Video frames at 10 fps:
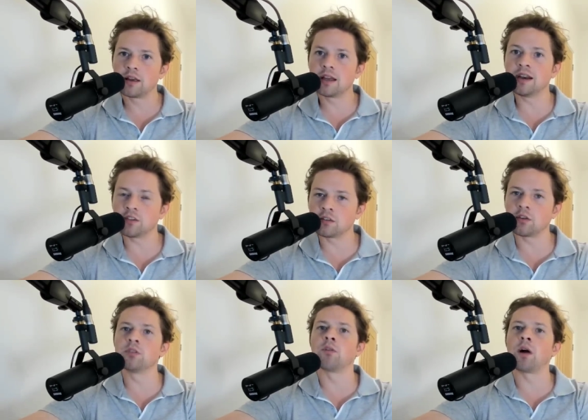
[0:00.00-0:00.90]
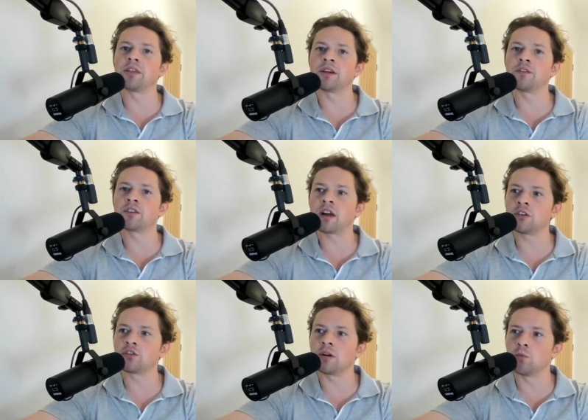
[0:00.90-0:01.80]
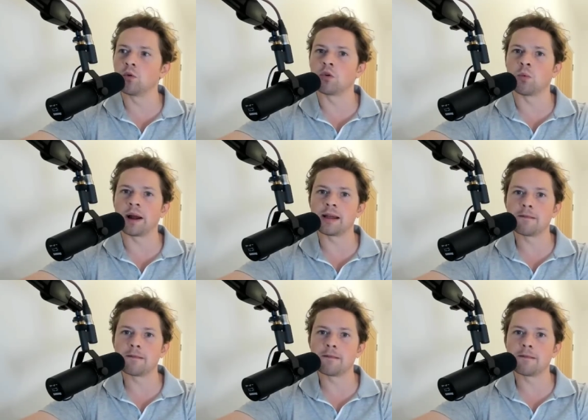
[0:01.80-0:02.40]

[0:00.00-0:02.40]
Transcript: He needs to do the right thing for his country and walk away.